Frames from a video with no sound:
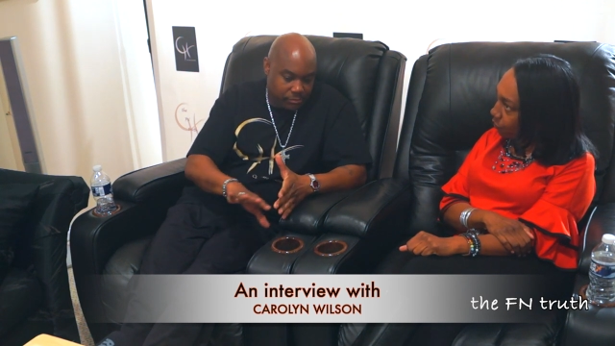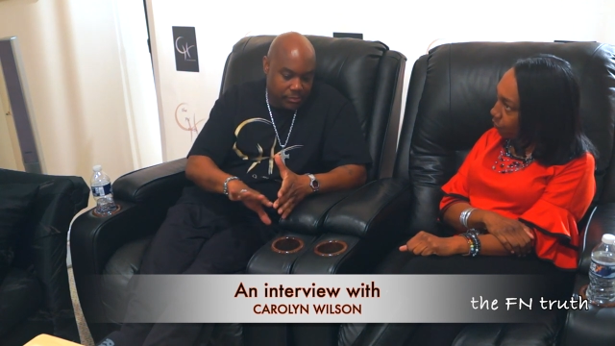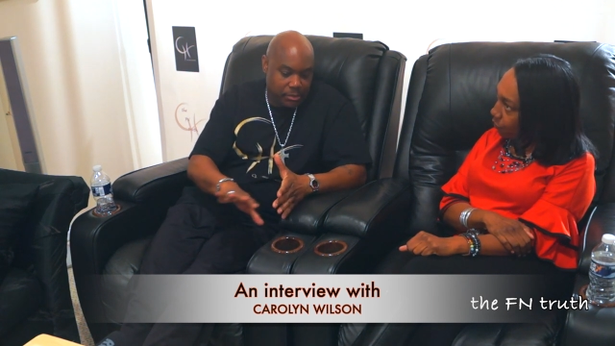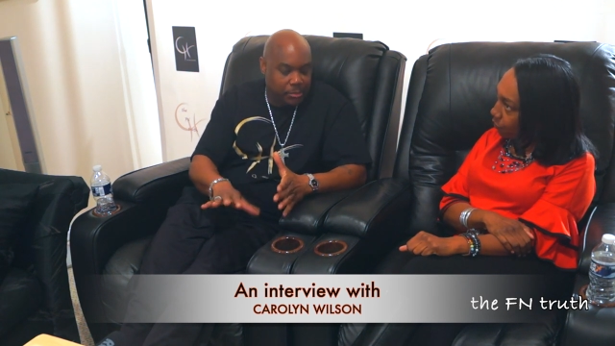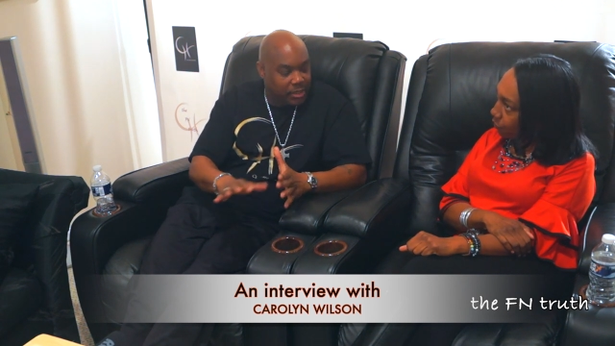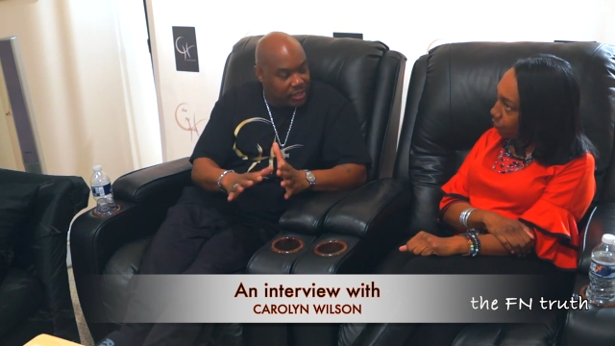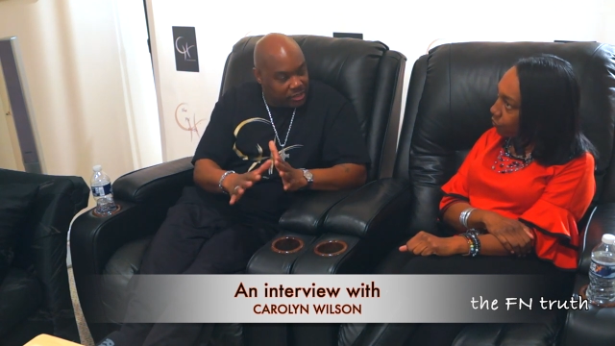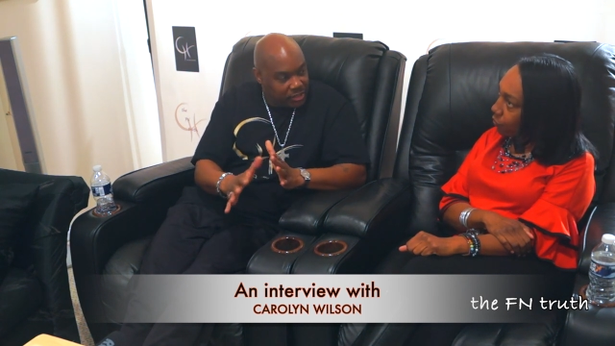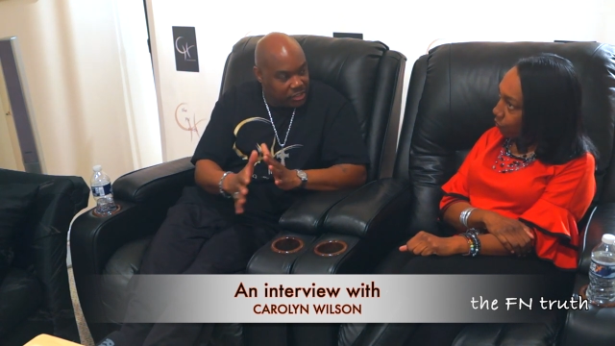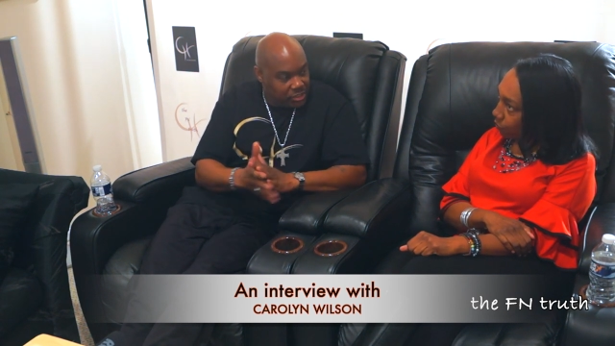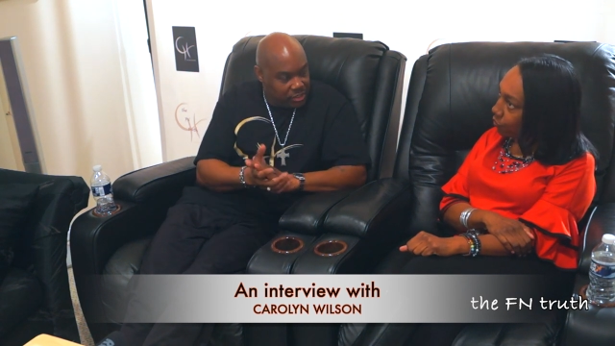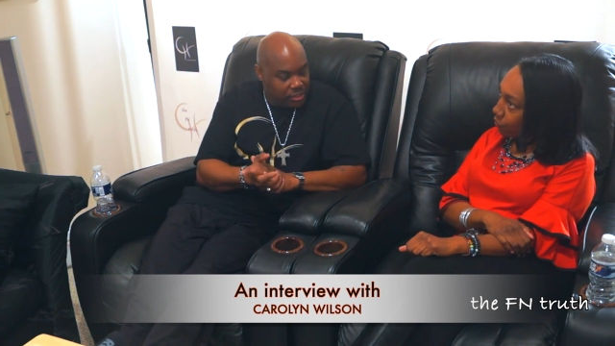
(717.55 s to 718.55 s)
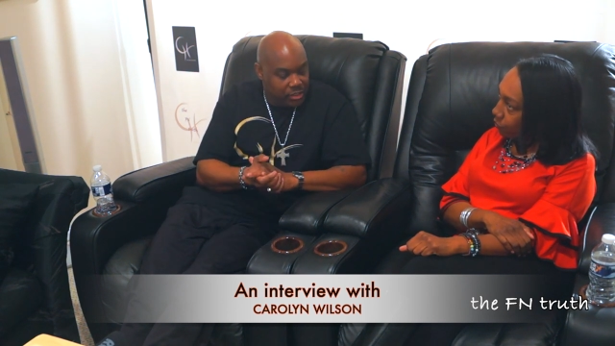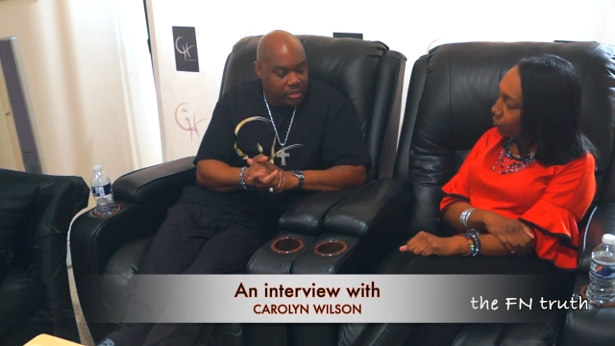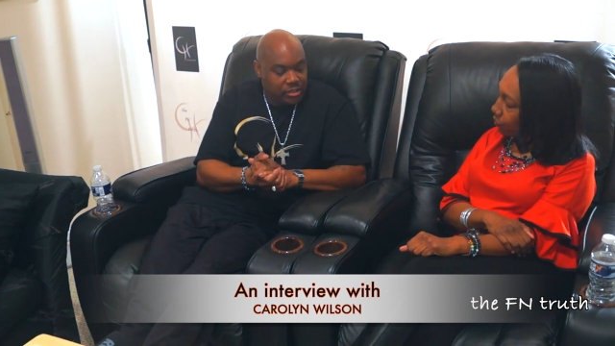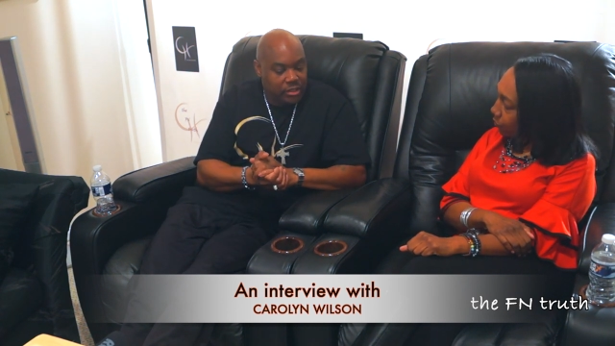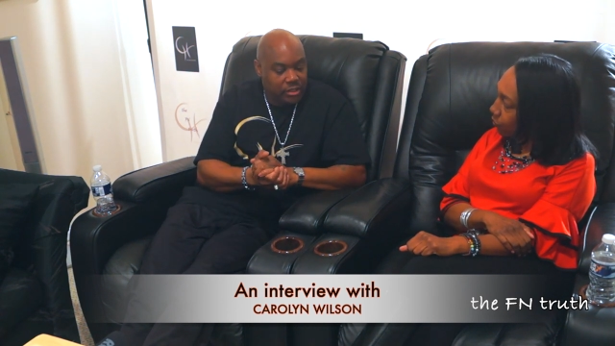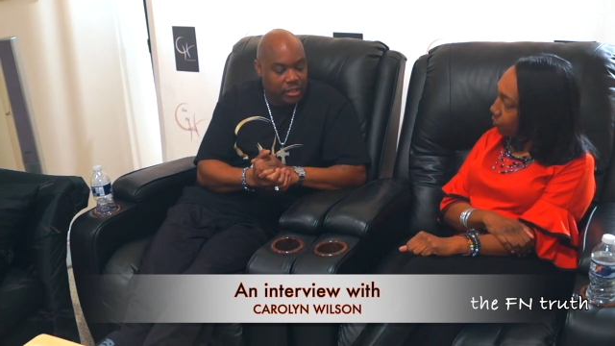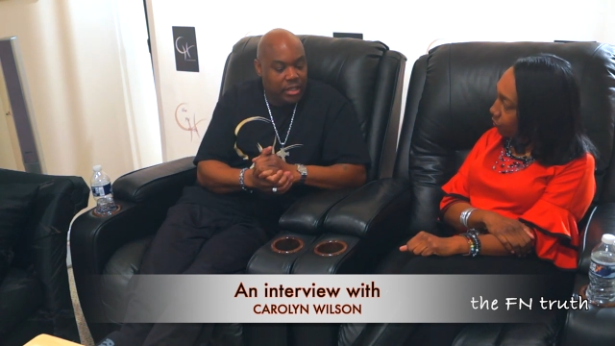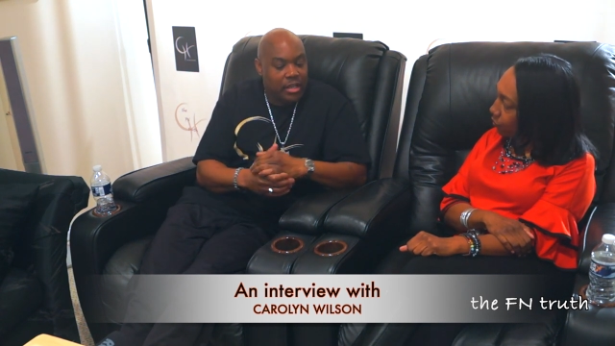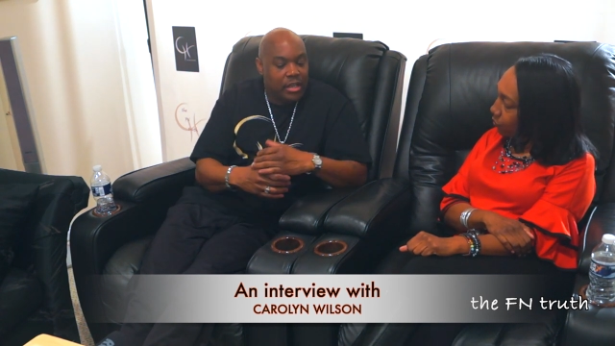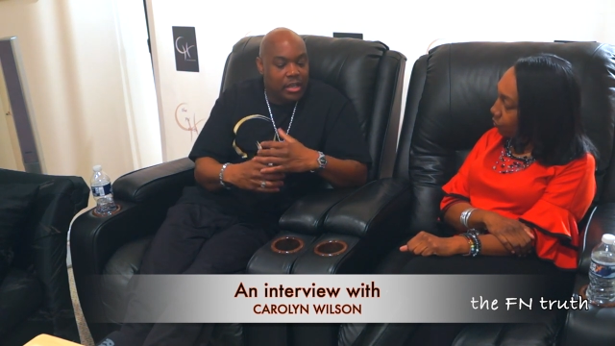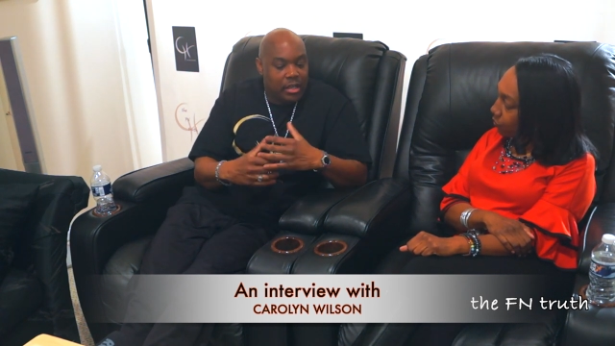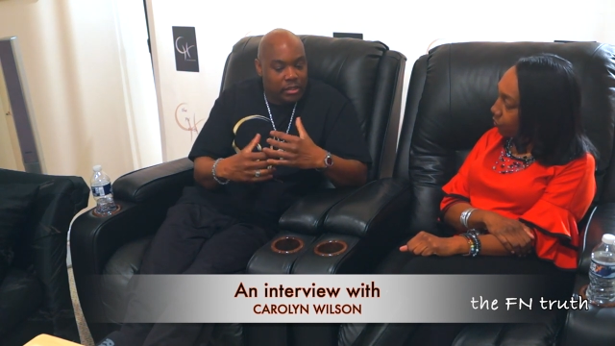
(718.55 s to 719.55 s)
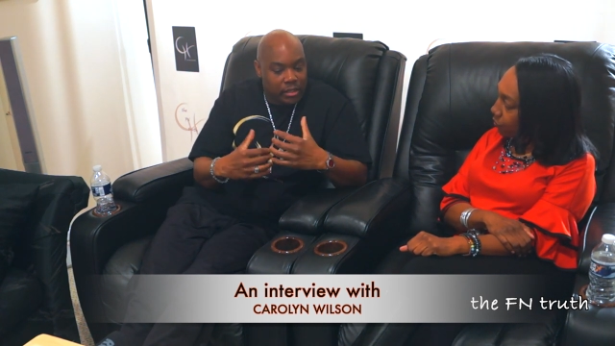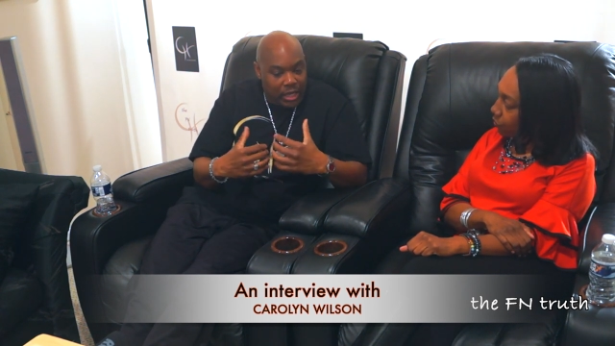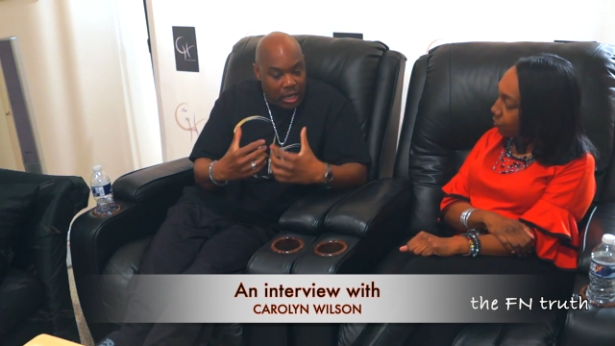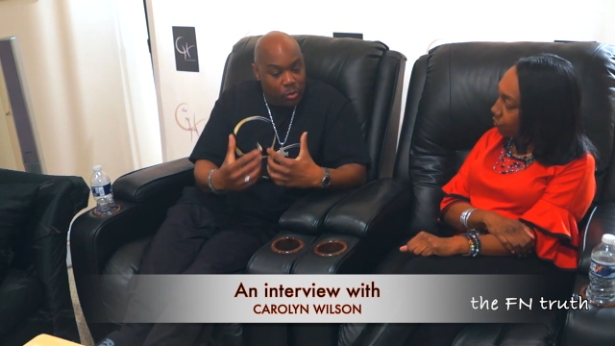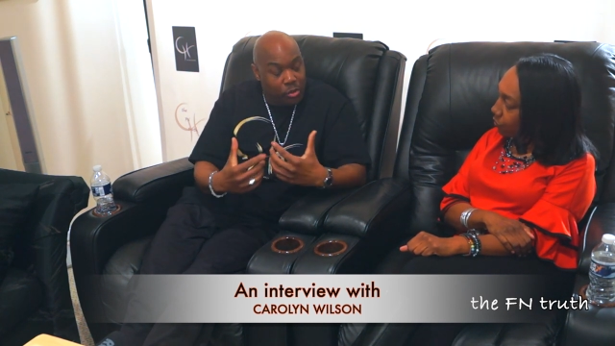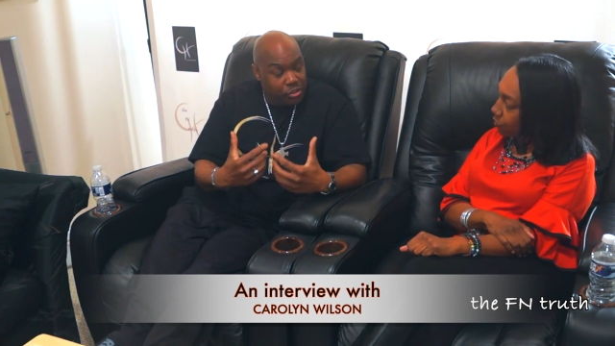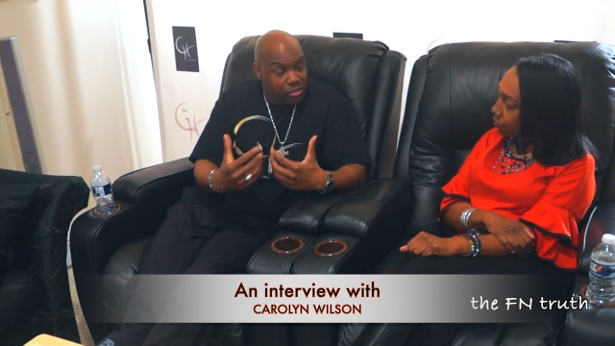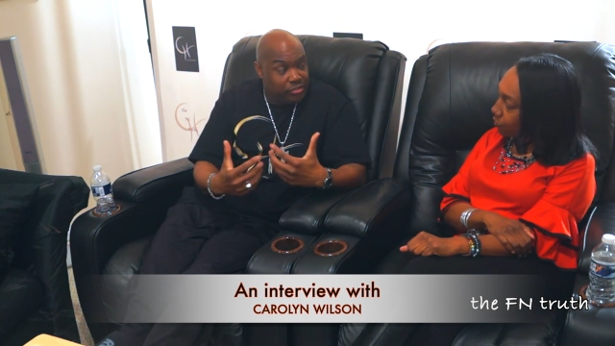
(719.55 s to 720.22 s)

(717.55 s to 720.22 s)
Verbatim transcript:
Speaker 1: the molestation mm-hmm. and things like that, how was